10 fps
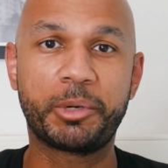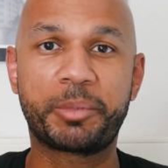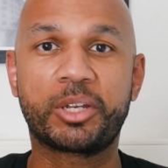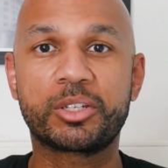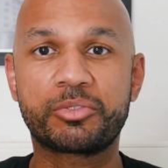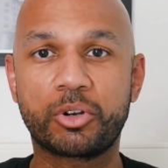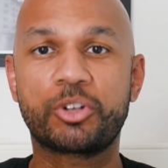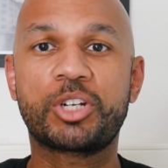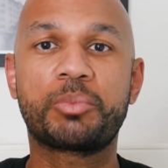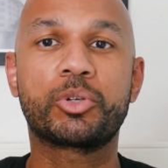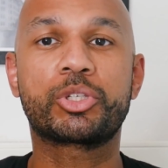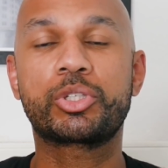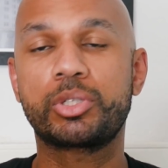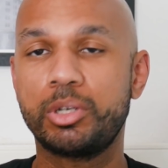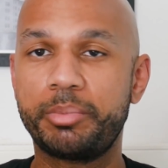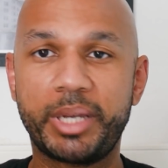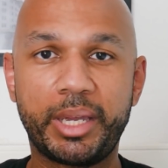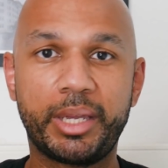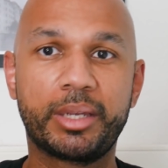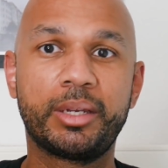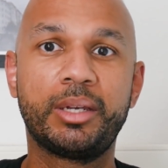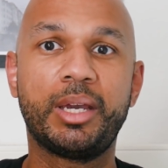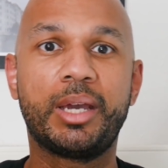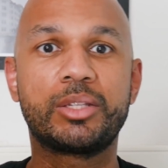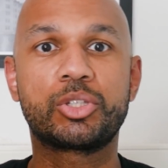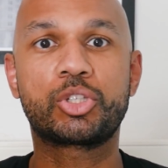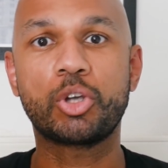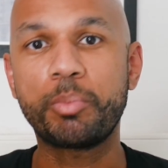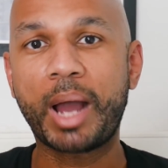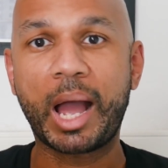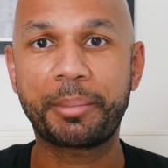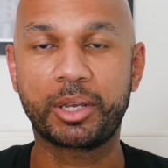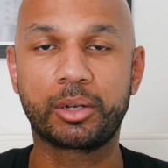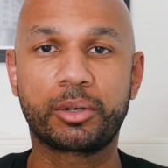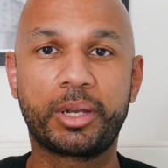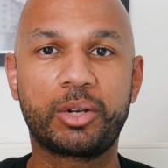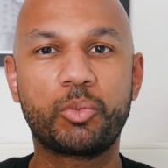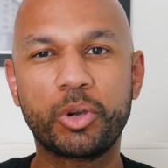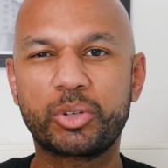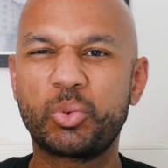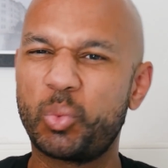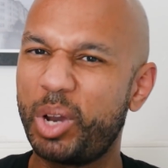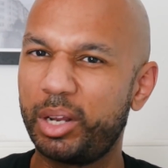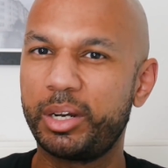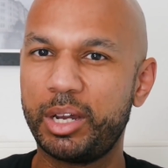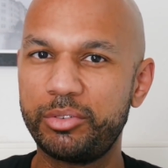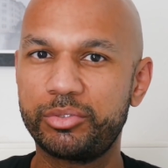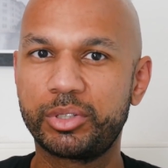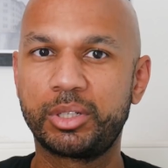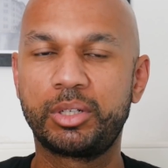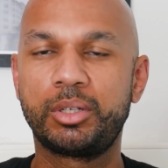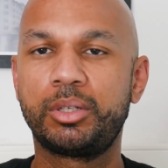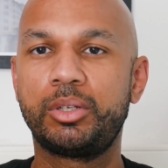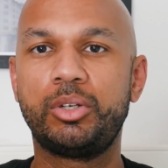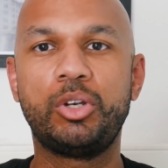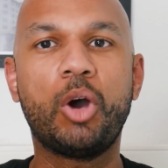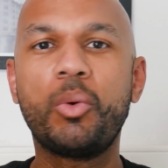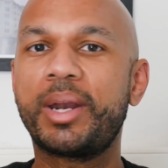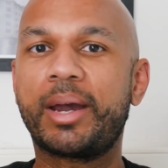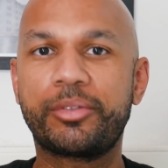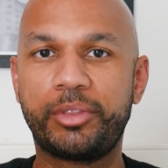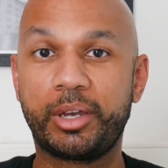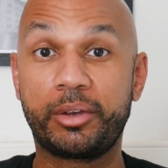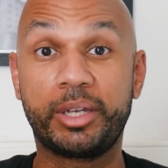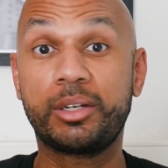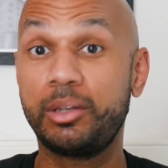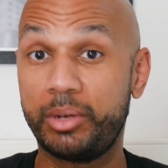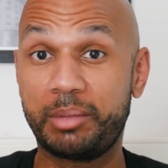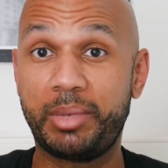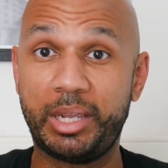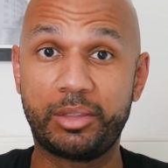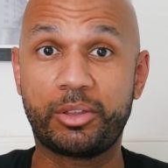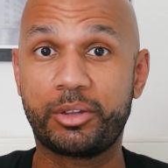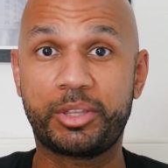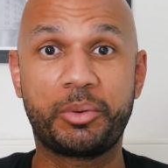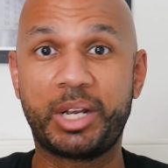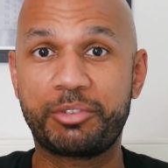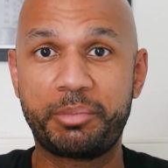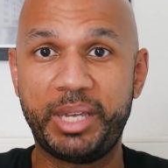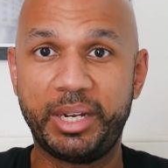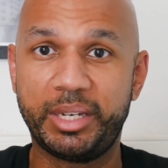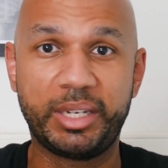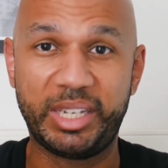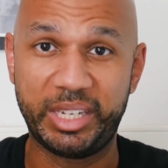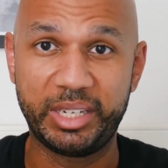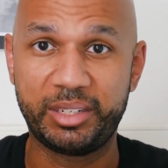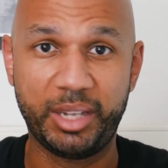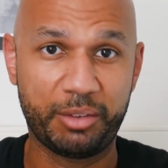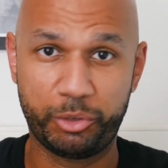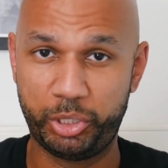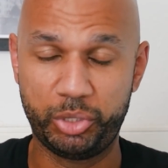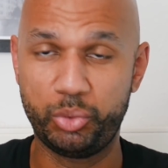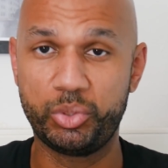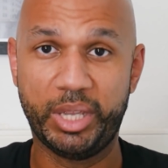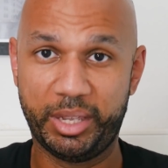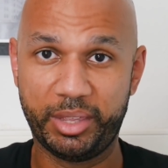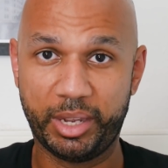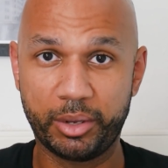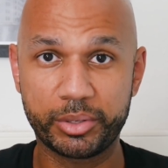But because Photoshop was so big and so popular and it worked well enough, no one out there, including me, thought there would ever be any need to ever use anything